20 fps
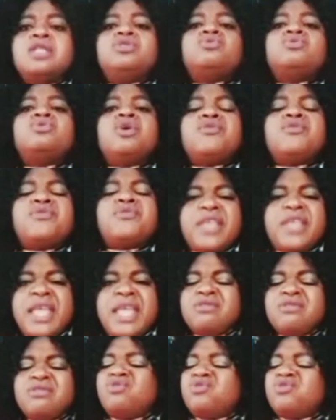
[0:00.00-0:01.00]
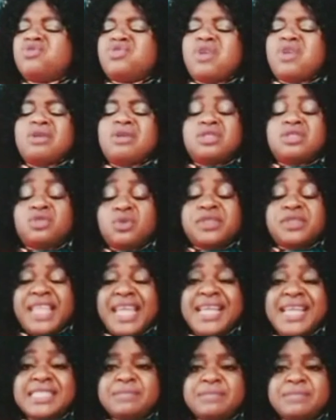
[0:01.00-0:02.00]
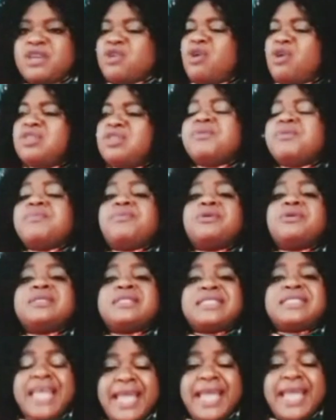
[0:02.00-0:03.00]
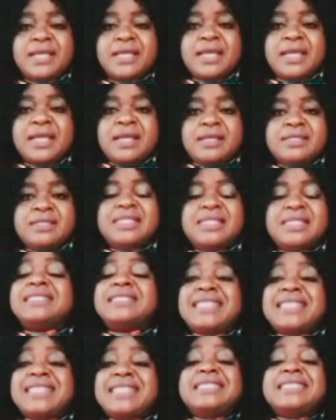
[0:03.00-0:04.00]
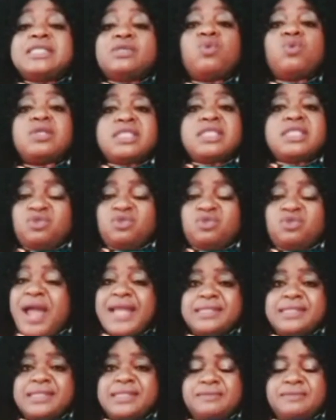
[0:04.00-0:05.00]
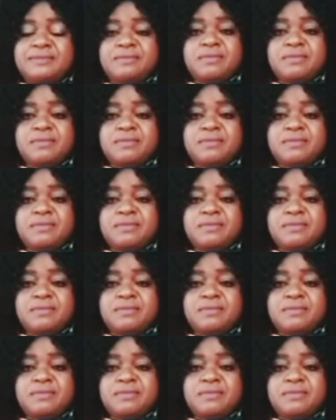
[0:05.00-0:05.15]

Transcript: Do not think, don't do things because people say that is what is right.